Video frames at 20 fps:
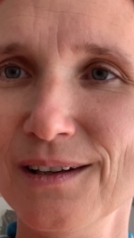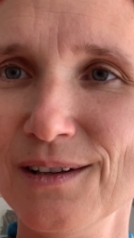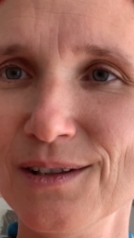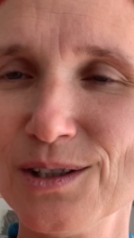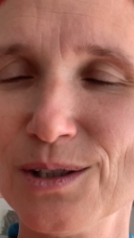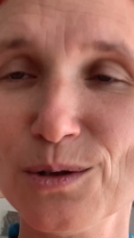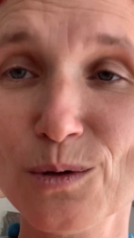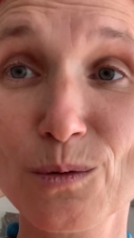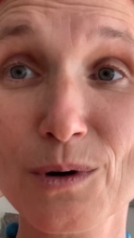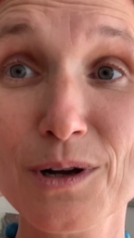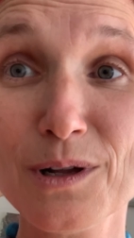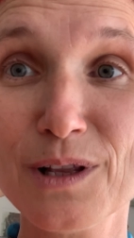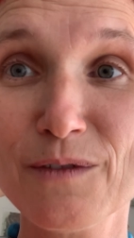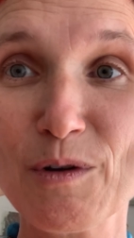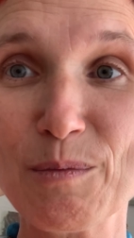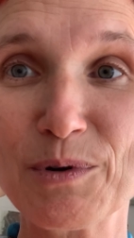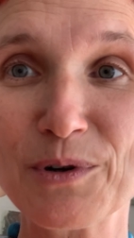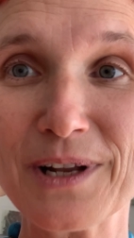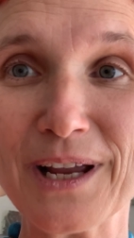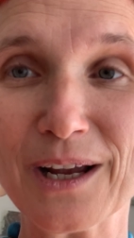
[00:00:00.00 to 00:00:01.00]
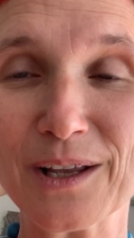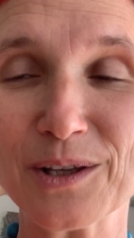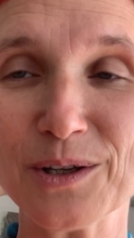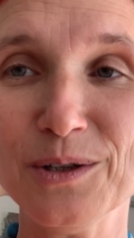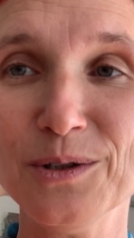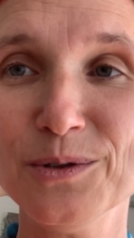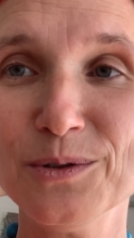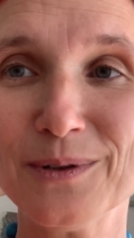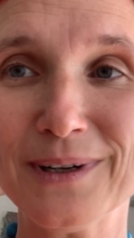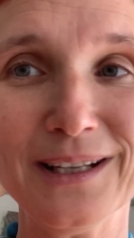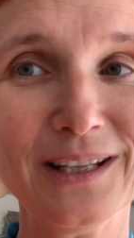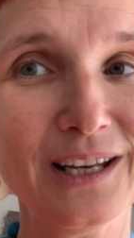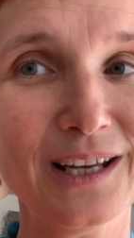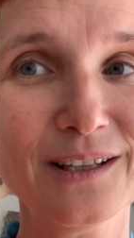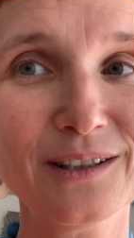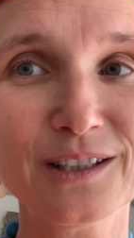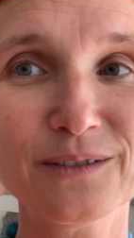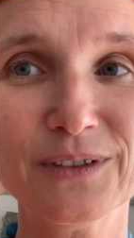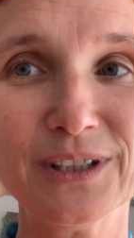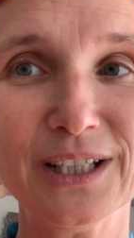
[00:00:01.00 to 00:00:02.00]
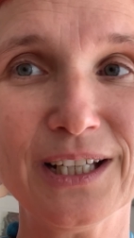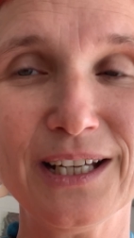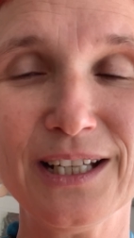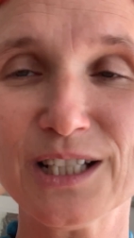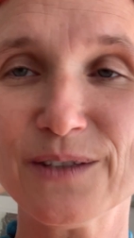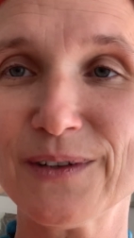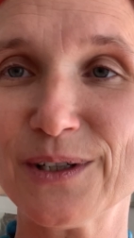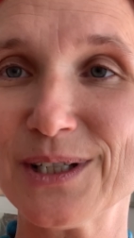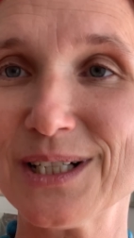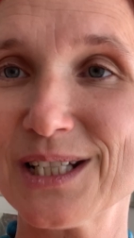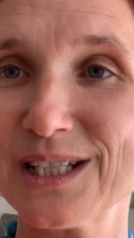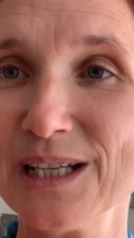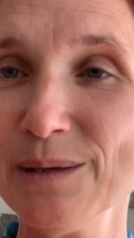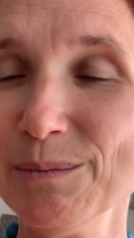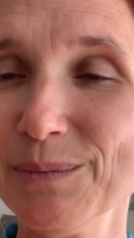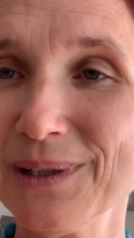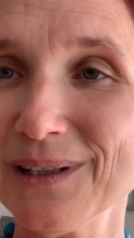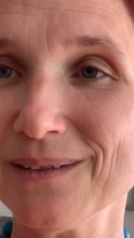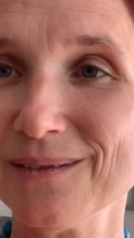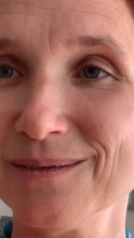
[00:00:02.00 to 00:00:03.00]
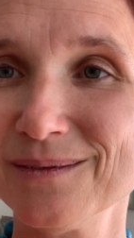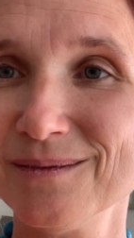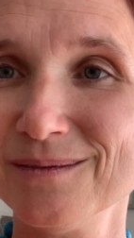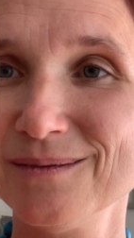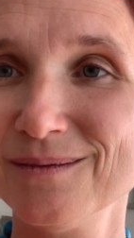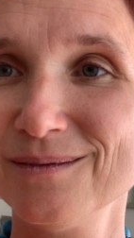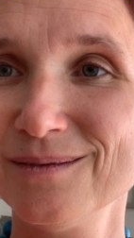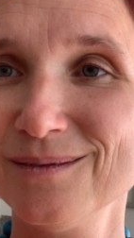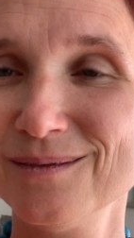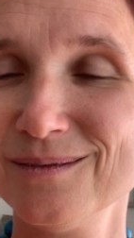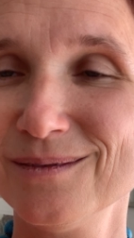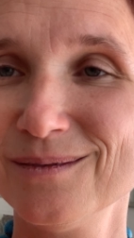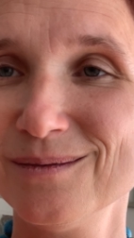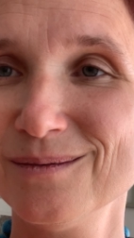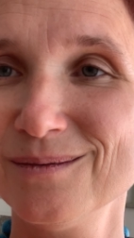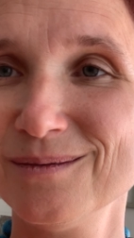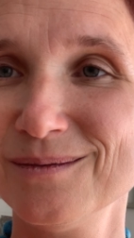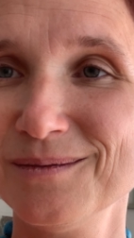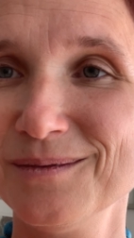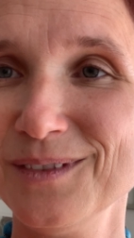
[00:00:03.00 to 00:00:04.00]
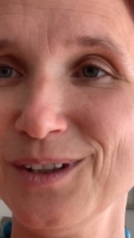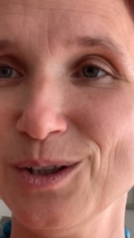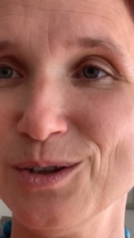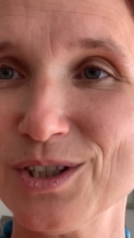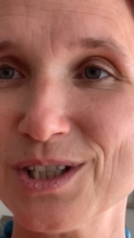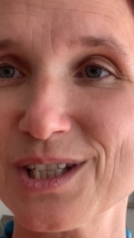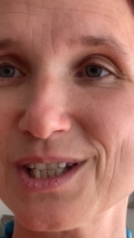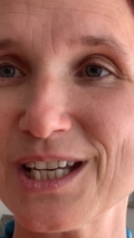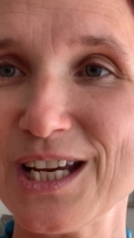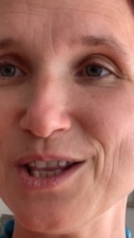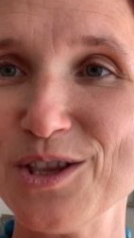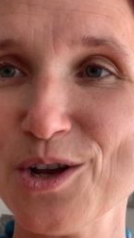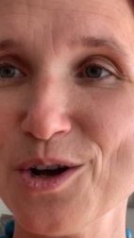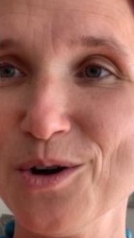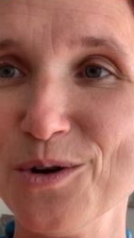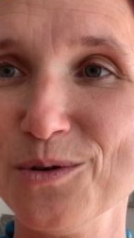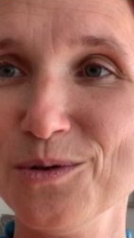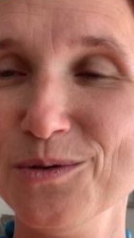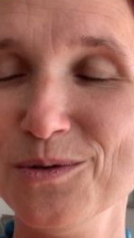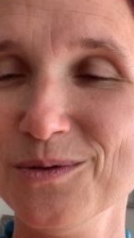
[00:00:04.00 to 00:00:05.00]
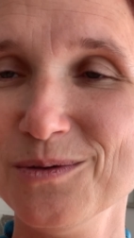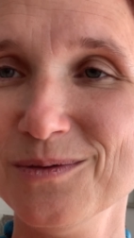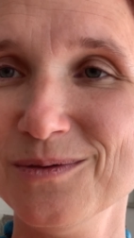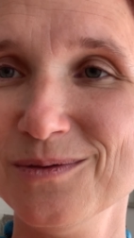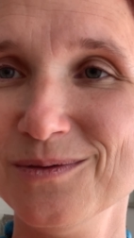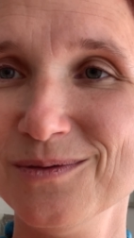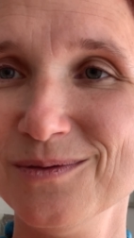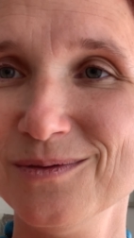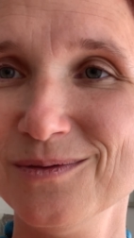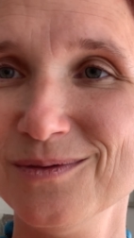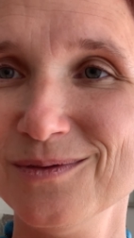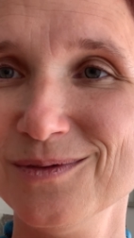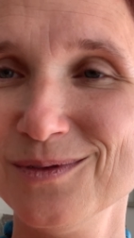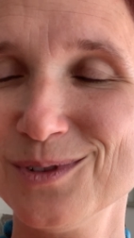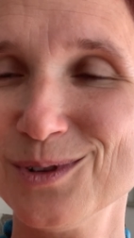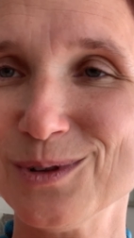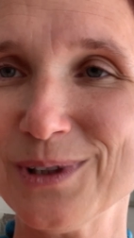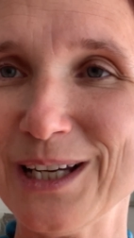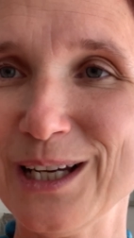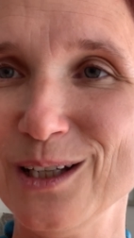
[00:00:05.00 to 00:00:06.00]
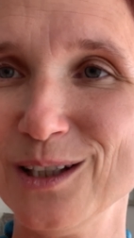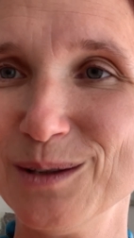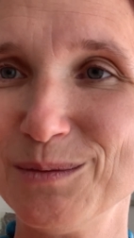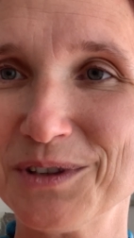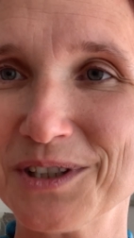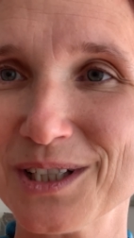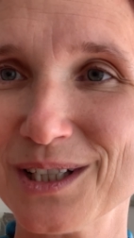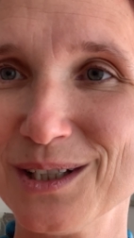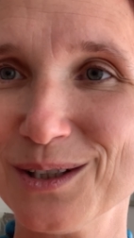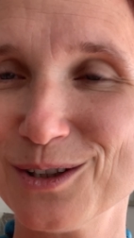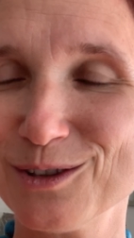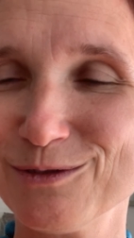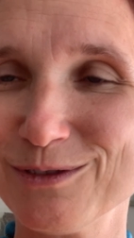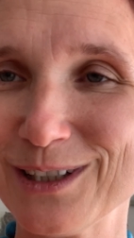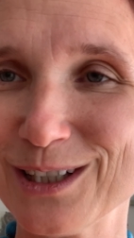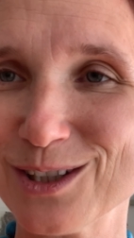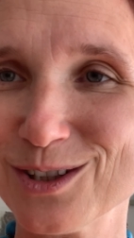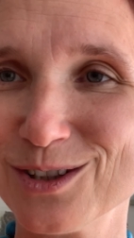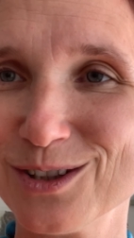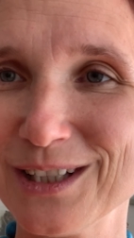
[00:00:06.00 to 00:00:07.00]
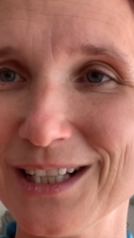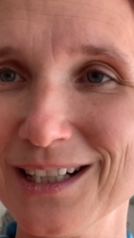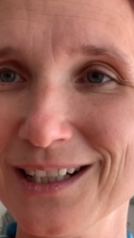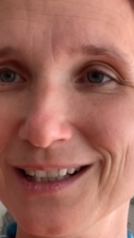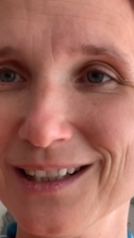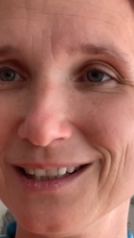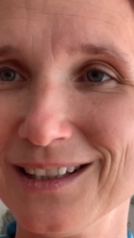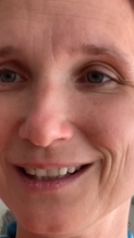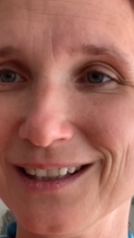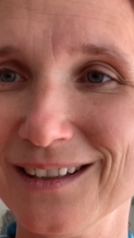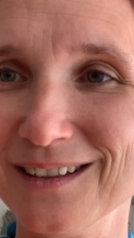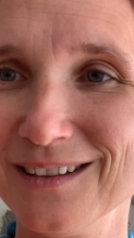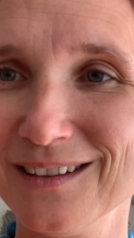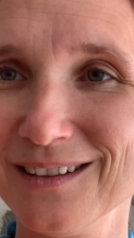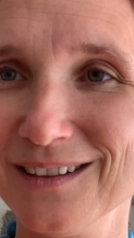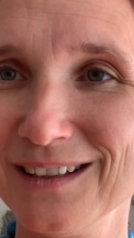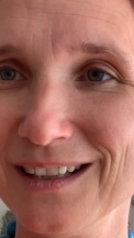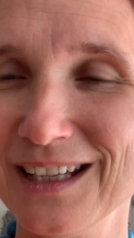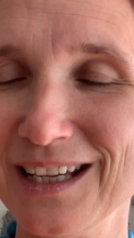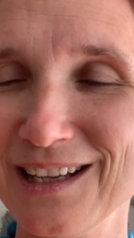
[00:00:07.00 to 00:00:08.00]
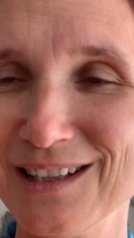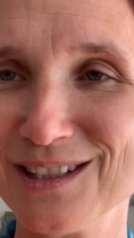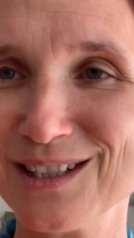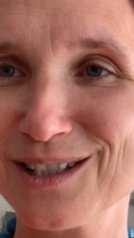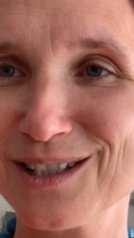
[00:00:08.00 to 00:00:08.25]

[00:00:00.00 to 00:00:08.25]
So the role of a product owner at the end of the day is very simple. You just say no to 80% of functionality and